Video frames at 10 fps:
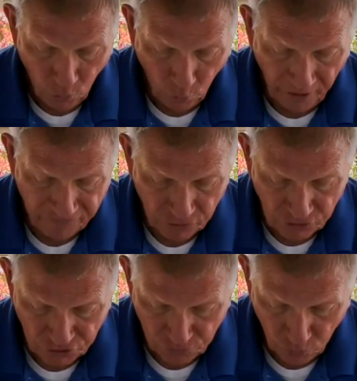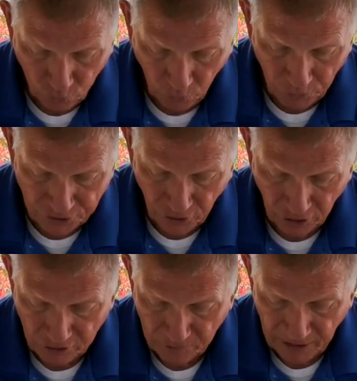reference what we
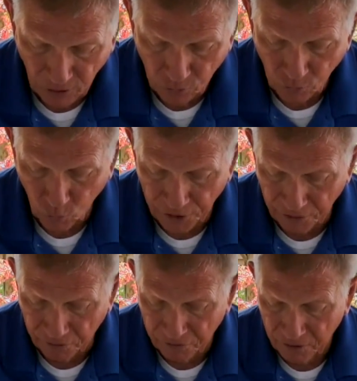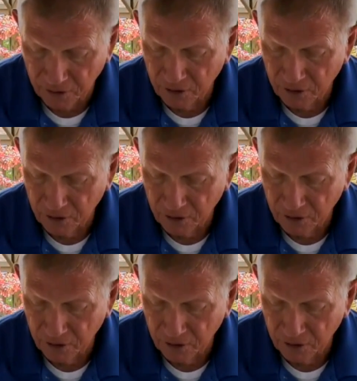talked about with